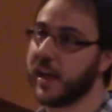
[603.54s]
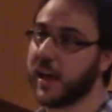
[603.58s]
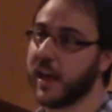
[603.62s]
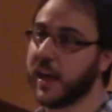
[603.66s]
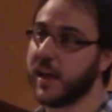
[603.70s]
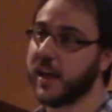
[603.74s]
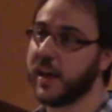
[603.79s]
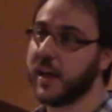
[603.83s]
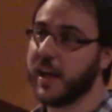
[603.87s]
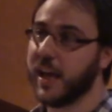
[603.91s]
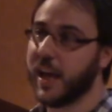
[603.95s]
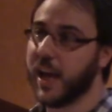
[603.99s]

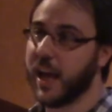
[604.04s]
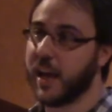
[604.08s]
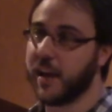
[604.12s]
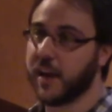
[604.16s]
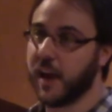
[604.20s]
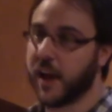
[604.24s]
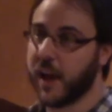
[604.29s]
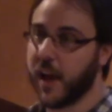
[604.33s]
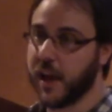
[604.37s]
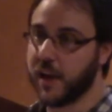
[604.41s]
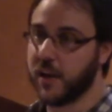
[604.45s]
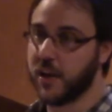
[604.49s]
it
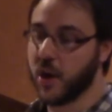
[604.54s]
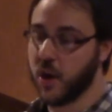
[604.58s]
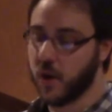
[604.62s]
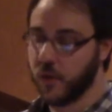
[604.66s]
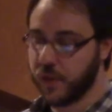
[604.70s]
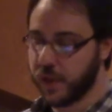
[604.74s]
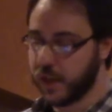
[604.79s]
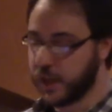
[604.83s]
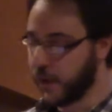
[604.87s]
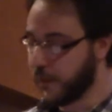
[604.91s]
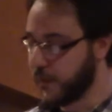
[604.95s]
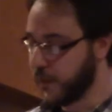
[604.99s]
and know
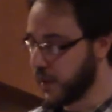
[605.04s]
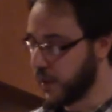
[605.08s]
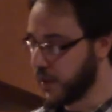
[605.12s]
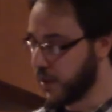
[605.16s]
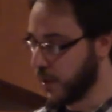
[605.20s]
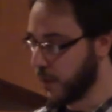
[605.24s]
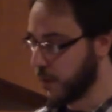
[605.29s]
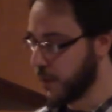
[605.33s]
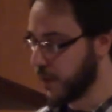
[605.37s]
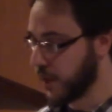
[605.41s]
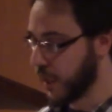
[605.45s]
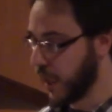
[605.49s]
the different
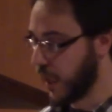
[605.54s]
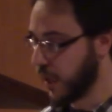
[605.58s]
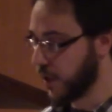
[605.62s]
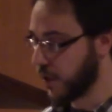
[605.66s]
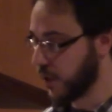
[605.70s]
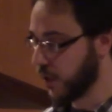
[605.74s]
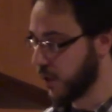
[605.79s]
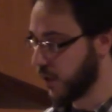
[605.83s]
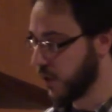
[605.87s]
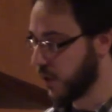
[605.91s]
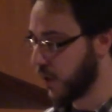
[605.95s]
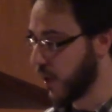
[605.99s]

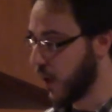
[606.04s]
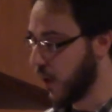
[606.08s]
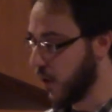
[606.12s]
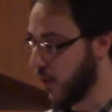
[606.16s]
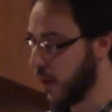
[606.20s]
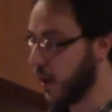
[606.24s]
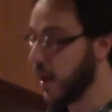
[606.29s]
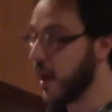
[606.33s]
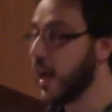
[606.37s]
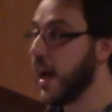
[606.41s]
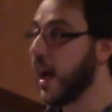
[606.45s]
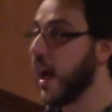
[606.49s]
interpretations.
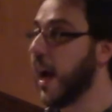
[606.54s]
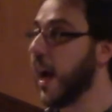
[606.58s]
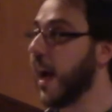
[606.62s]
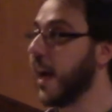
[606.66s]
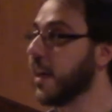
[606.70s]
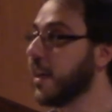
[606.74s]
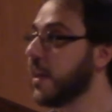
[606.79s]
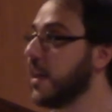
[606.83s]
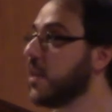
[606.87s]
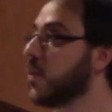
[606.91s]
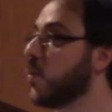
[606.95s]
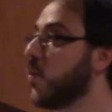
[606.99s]
So, I
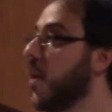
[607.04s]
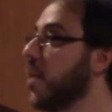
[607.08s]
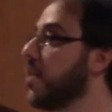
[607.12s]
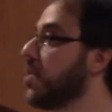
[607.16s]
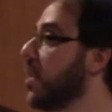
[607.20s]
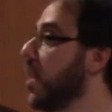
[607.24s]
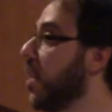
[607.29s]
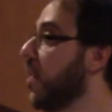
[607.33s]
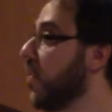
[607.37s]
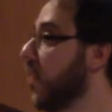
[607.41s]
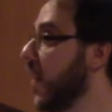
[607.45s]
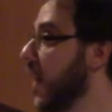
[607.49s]
at least want
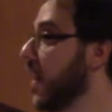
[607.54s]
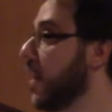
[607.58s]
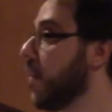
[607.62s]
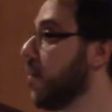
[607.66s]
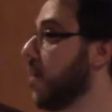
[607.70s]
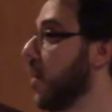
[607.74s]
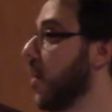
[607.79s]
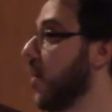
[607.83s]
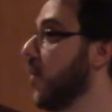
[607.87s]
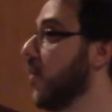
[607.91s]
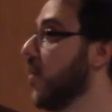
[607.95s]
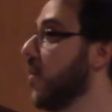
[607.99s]
you to think
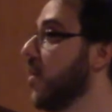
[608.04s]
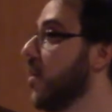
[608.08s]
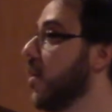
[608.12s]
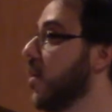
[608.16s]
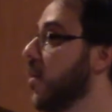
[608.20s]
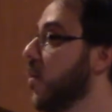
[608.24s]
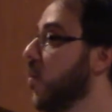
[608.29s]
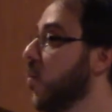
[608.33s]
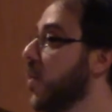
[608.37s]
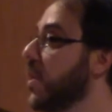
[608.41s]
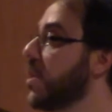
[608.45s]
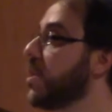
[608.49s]
about
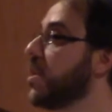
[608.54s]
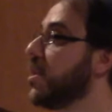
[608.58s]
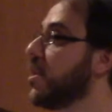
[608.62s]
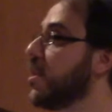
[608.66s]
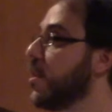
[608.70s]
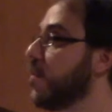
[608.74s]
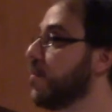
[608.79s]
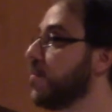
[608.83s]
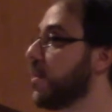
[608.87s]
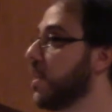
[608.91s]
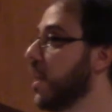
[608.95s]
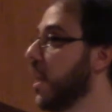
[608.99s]
which
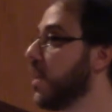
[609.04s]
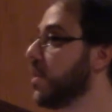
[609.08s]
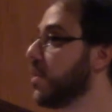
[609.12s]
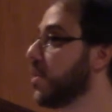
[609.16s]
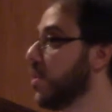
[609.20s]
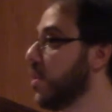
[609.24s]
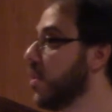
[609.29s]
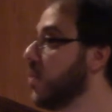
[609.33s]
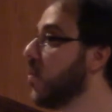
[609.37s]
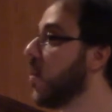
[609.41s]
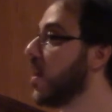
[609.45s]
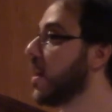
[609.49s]
interpretation
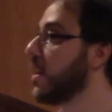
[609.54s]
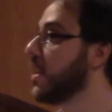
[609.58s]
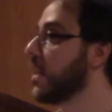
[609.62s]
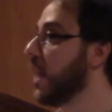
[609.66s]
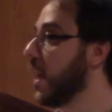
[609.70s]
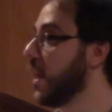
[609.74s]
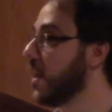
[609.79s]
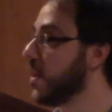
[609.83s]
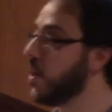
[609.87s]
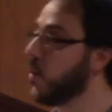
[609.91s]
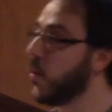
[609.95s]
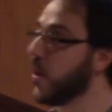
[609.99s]
you want to
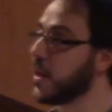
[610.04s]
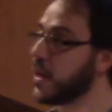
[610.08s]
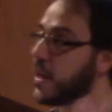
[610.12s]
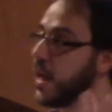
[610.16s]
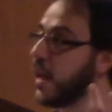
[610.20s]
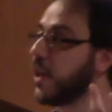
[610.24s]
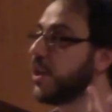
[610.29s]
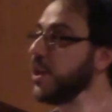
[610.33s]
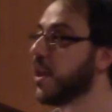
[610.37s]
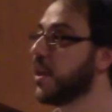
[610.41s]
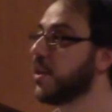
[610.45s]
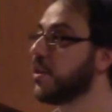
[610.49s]
take. Do you want to
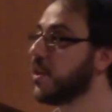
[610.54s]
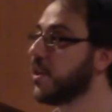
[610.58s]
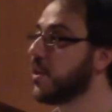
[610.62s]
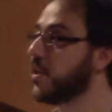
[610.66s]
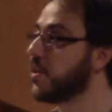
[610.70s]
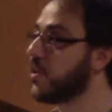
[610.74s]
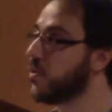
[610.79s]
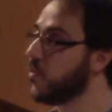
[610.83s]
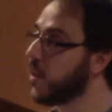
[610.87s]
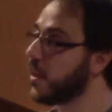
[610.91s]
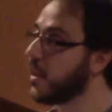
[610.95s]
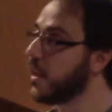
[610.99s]
take Genesis
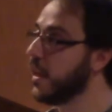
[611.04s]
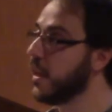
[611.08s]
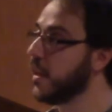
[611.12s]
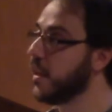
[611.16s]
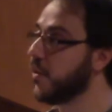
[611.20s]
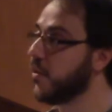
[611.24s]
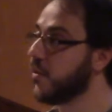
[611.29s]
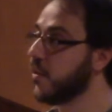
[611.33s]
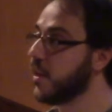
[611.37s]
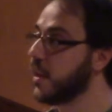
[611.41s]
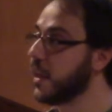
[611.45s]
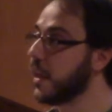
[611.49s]
strictly
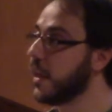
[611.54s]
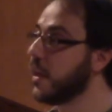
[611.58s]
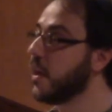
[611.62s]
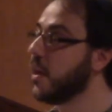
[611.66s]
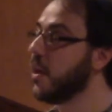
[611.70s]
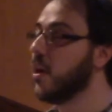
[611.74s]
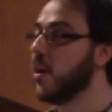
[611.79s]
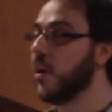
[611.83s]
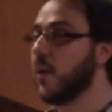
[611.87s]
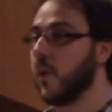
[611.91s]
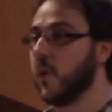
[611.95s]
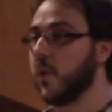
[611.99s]
literally,
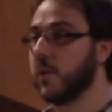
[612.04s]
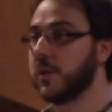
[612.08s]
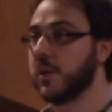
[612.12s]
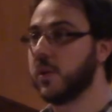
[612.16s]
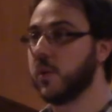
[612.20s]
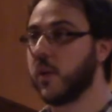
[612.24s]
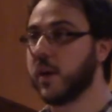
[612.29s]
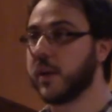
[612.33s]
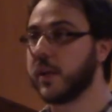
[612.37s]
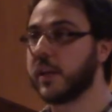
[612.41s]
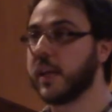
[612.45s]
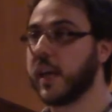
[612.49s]
or do you
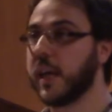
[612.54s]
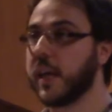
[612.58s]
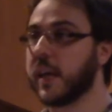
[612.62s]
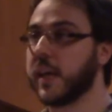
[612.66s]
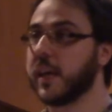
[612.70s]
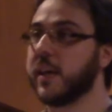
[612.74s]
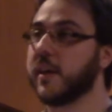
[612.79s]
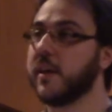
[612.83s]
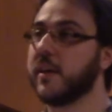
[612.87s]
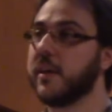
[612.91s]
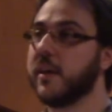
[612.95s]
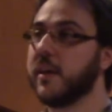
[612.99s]
want to take
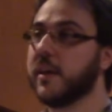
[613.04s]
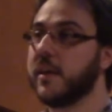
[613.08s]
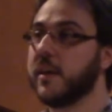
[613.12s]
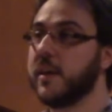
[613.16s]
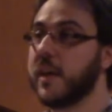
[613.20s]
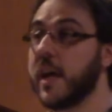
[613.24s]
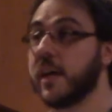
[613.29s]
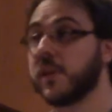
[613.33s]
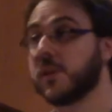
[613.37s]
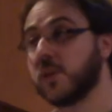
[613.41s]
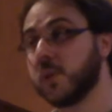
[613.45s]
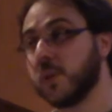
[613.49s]
it
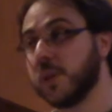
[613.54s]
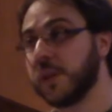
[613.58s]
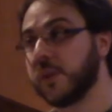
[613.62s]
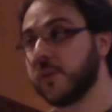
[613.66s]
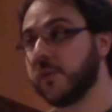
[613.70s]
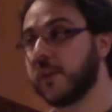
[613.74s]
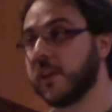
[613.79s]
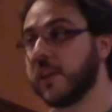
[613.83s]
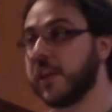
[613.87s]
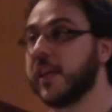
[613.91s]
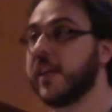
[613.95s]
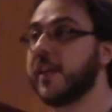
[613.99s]
not so
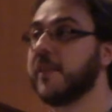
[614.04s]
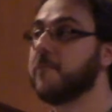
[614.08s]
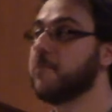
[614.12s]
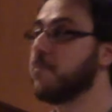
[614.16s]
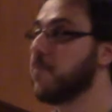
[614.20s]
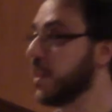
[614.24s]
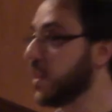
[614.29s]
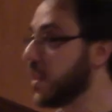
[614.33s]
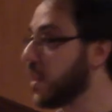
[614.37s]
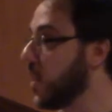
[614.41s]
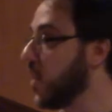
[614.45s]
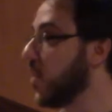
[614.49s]
literally,
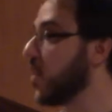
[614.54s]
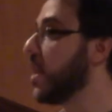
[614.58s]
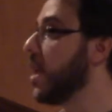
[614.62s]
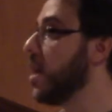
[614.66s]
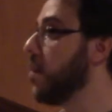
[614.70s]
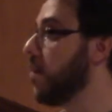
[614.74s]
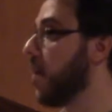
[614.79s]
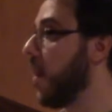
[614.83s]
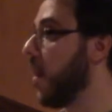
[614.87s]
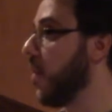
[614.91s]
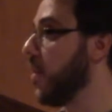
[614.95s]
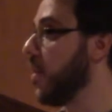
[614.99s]
but still
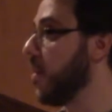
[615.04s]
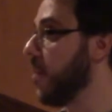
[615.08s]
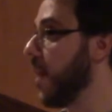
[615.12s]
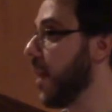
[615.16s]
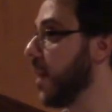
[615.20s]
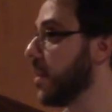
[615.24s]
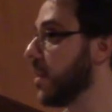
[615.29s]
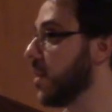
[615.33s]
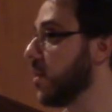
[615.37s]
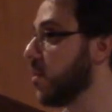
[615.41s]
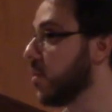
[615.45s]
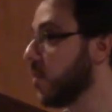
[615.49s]
keep all the
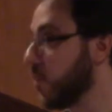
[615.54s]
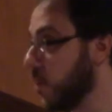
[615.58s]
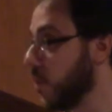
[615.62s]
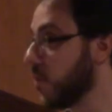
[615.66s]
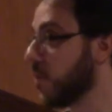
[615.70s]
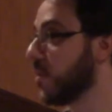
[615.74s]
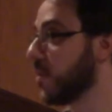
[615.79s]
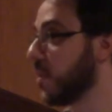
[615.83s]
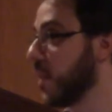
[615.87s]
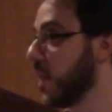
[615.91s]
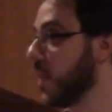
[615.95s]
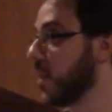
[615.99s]
amazing
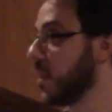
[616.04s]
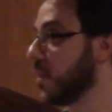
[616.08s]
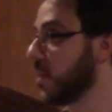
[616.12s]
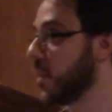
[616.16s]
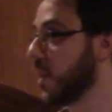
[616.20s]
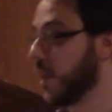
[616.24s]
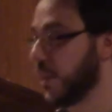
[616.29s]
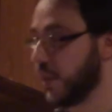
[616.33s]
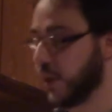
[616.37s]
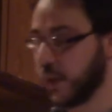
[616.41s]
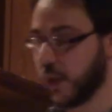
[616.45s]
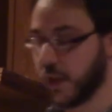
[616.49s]
truths that it
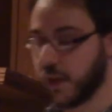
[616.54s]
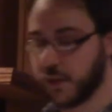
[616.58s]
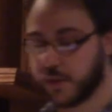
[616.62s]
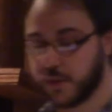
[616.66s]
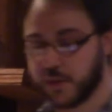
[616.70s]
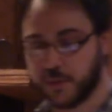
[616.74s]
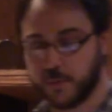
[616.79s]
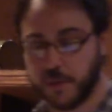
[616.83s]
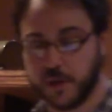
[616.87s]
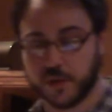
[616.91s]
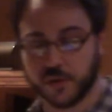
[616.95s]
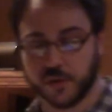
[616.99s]
teaches,
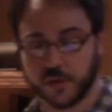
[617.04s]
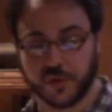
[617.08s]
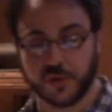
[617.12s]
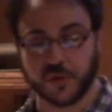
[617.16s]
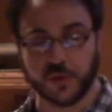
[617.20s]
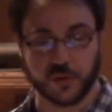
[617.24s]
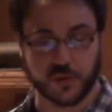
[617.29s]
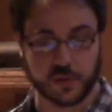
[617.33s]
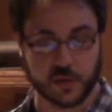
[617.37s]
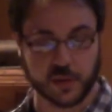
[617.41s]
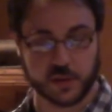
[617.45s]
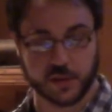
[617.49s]
spiritual
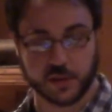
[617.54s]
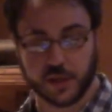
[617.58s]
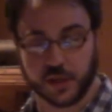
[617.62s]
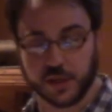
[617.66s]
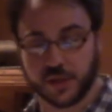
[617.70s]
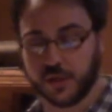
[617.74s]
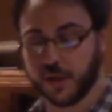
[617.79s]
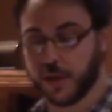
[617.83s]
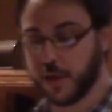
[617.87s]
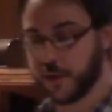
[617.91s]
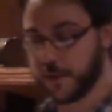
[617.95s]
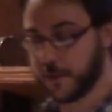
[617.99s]
truths that it
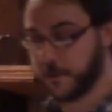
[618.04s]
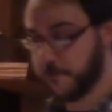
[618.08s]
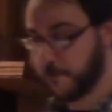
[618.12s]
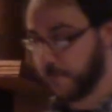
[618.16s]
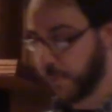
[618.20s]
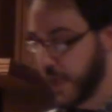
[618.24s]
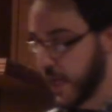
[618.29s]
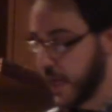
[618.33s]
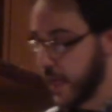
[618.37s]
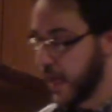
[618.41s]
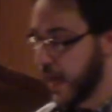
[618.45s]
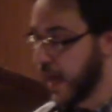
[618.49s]
teaches?
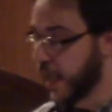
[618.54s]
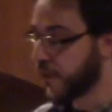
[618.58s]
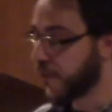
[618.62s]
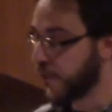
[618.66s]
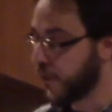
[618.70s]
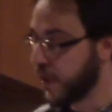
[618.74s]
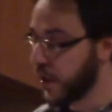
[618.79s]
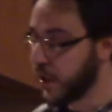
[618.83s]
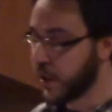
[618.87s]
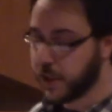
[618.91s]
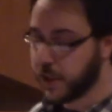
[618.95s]
That's for you to